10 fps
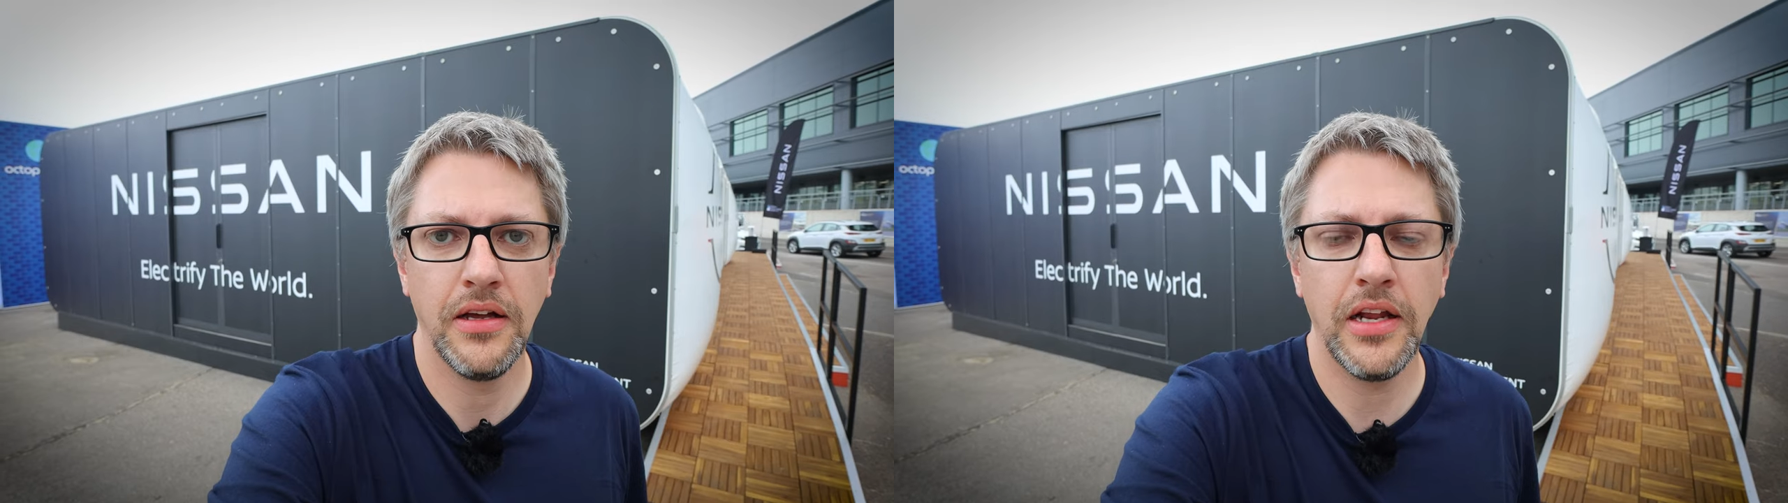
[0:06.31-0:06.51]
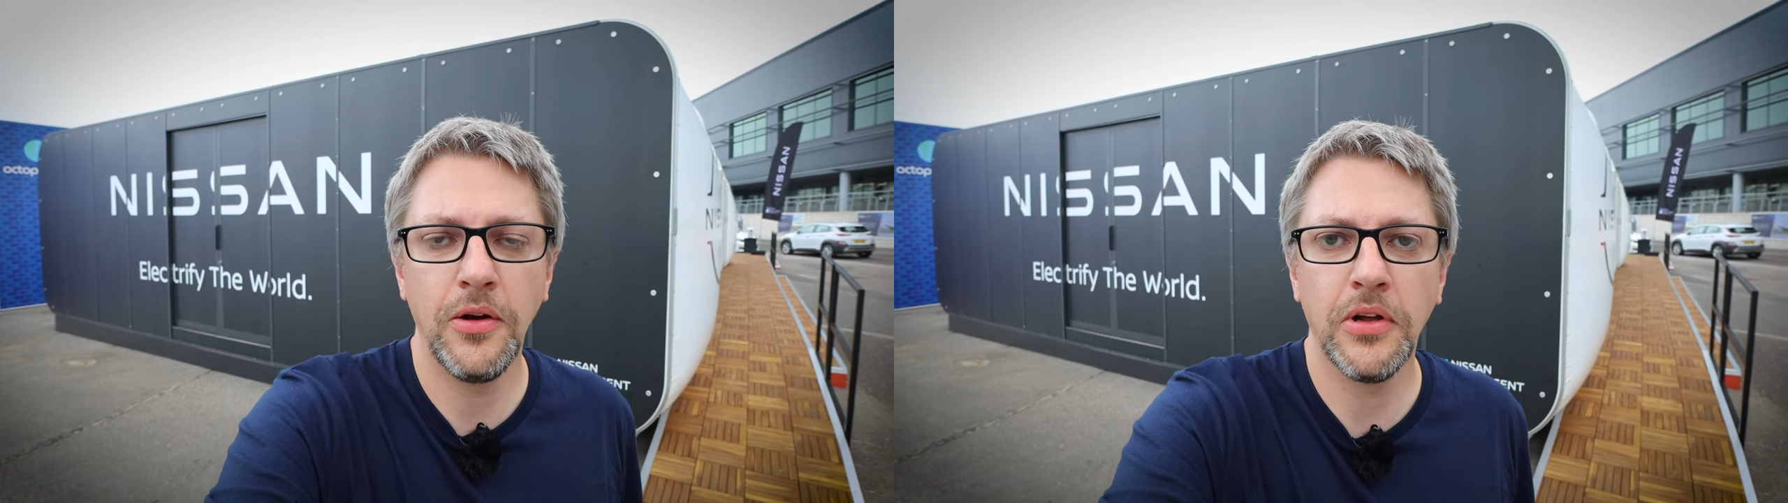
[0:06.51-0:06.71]

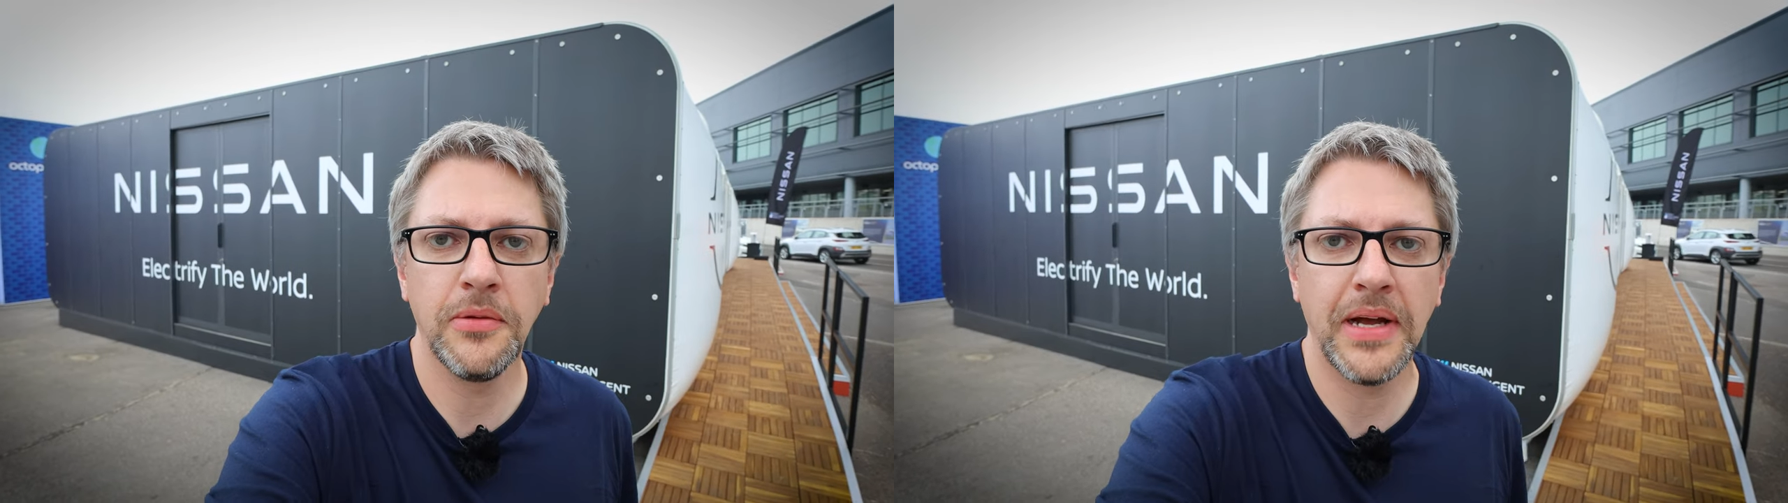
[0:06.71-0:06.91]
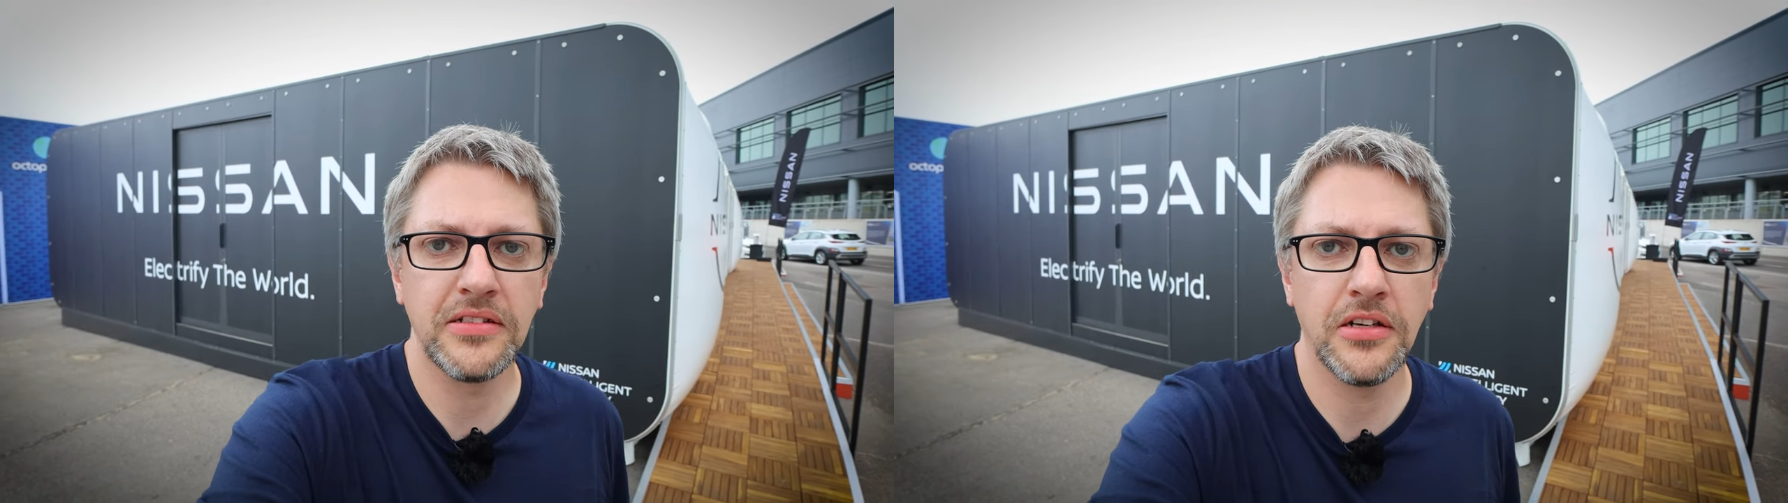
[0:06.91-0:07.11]
Hello,
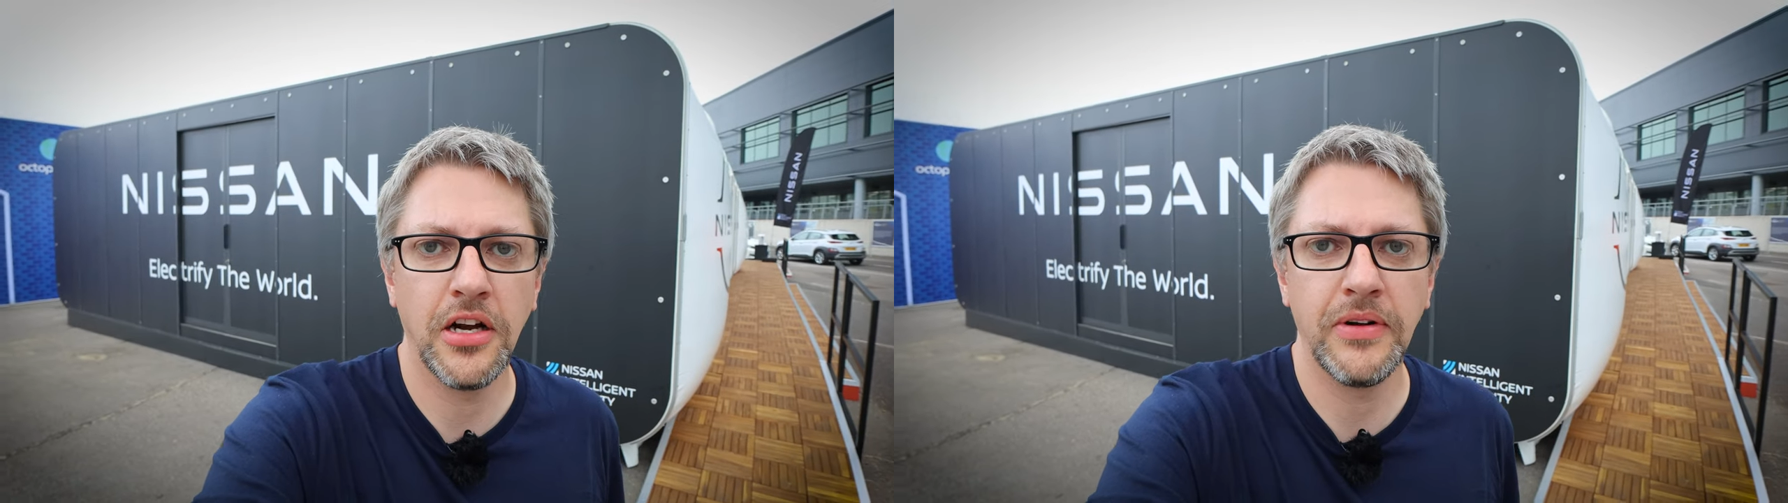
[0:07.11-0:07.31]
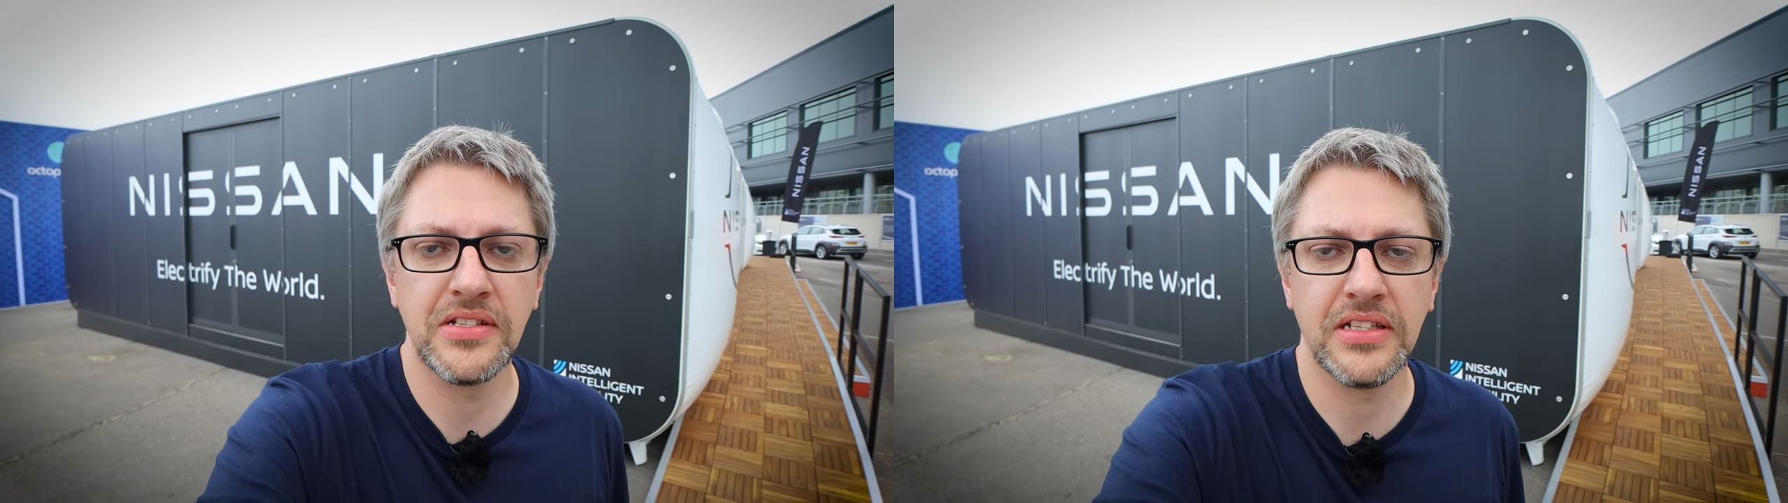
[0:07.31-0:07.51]
welcome back to
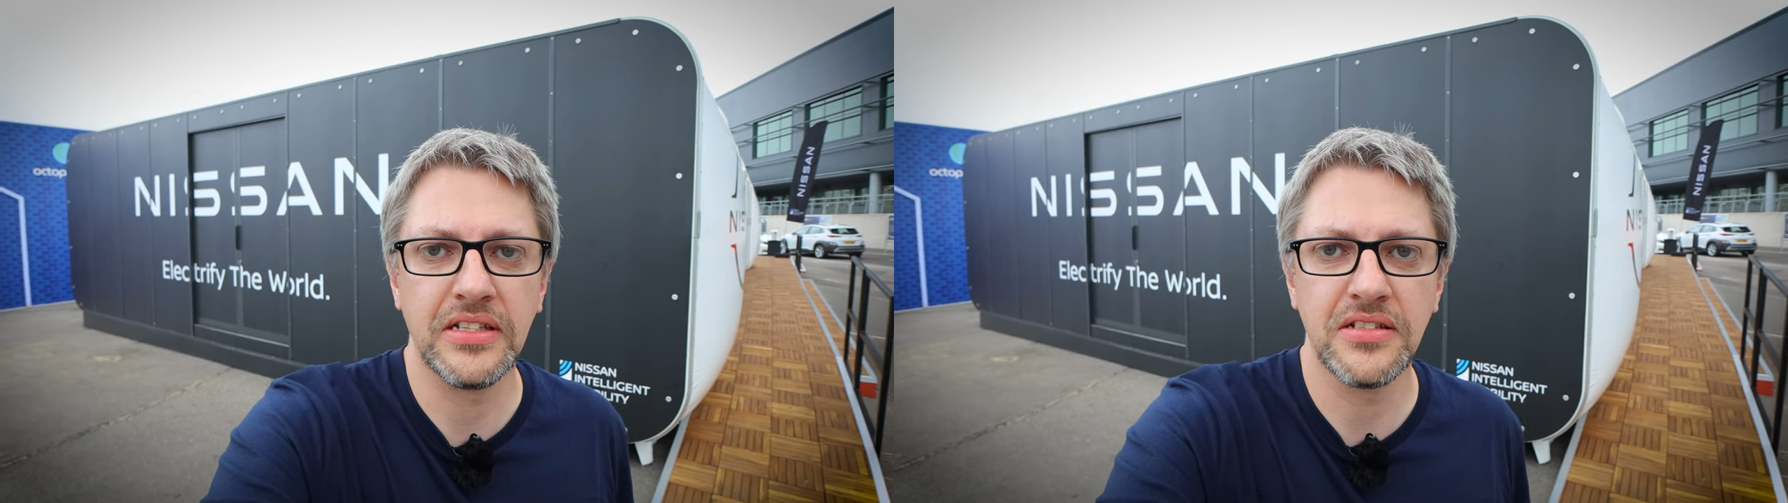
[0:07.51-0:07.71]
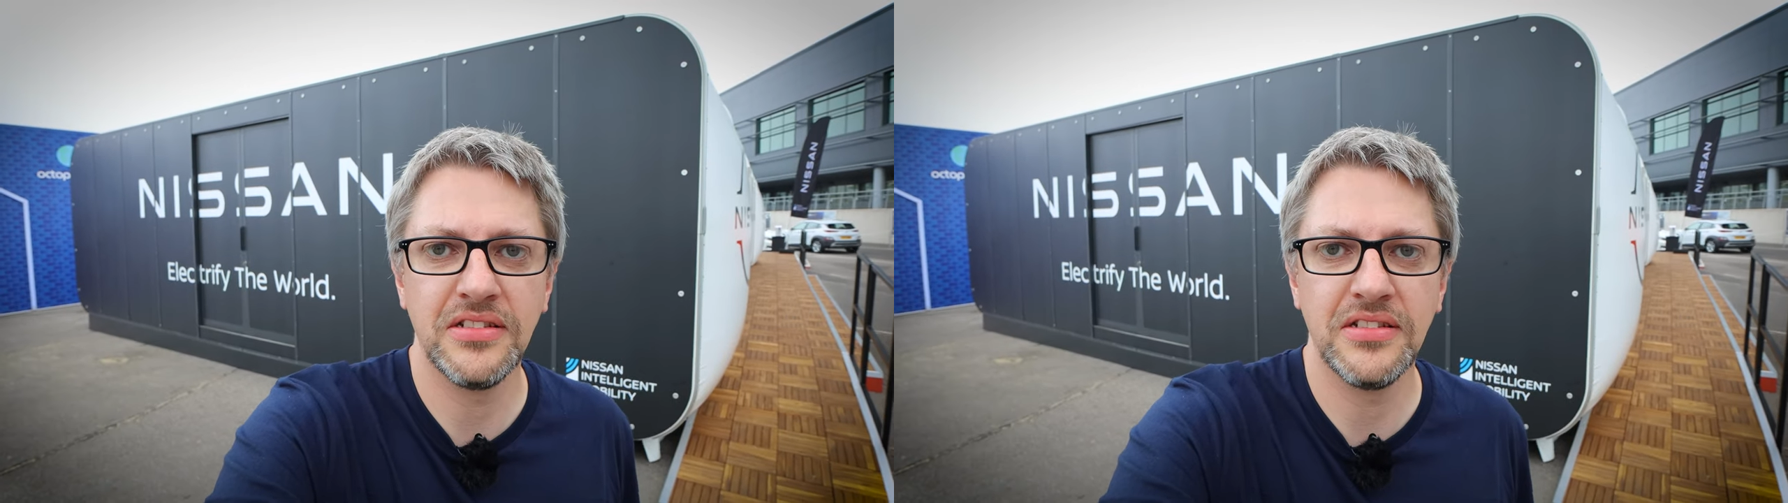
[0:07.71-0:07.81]
RS Thinks.